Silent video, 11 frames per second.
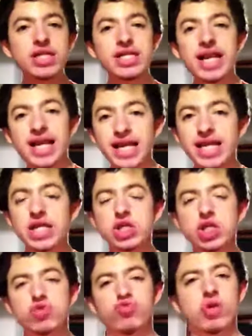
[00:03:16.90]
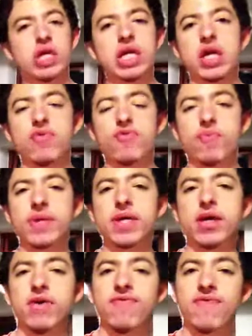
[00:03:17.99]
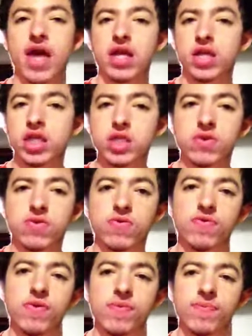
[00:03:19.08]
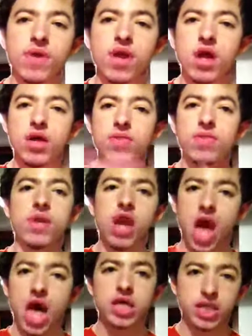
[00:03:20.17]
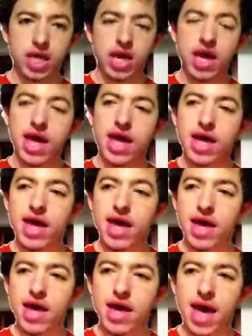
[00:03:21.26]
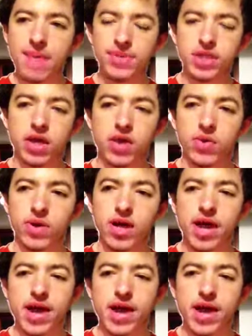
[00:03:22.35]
clearly just reeling from the events of the last episode.